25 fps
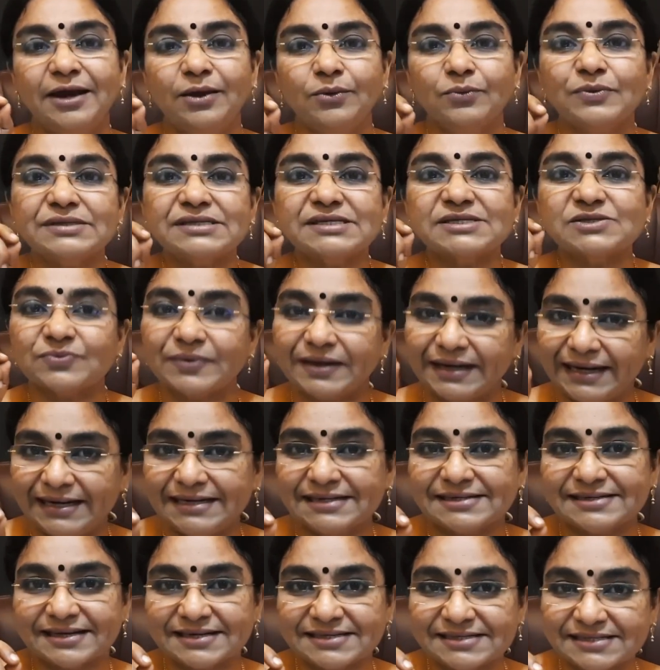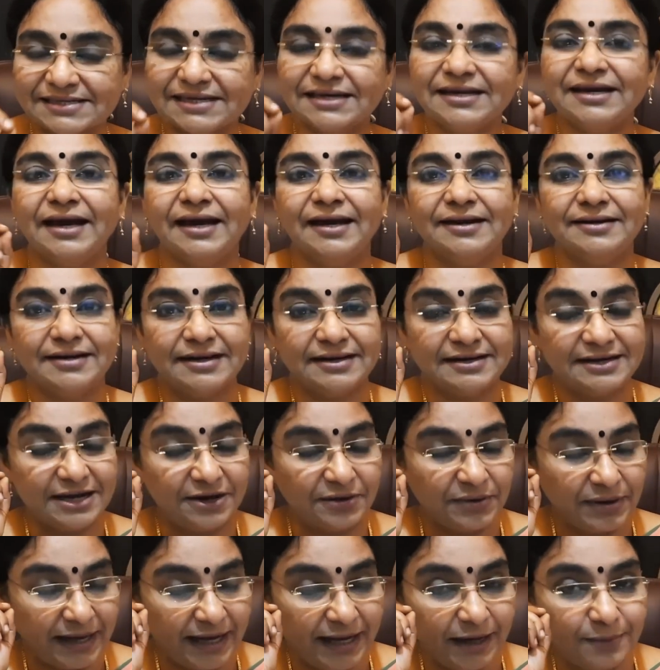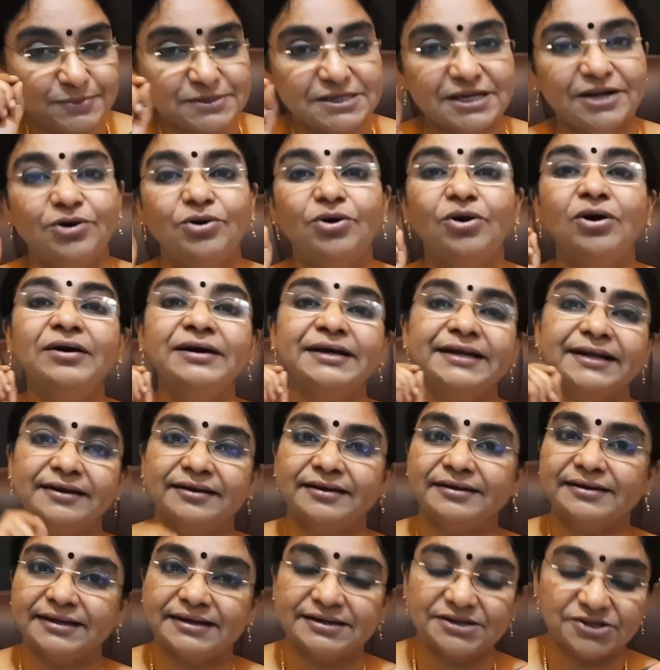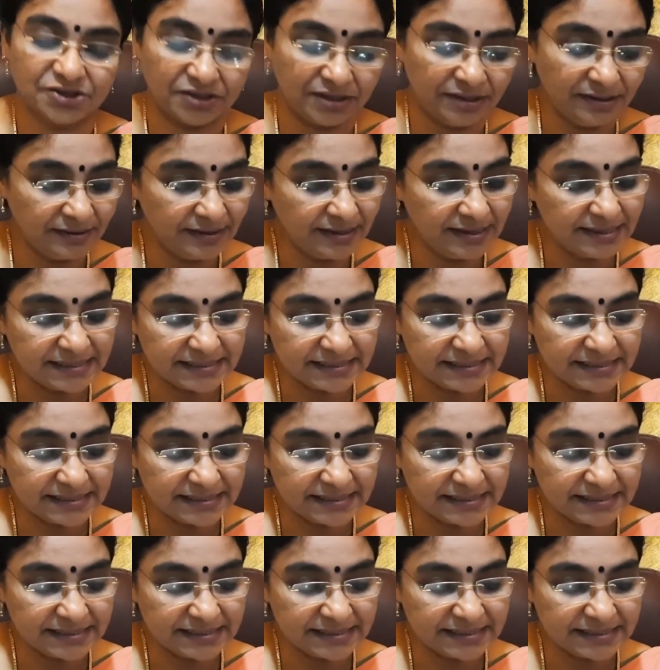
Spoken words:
which is very interesting and helps a lot in attention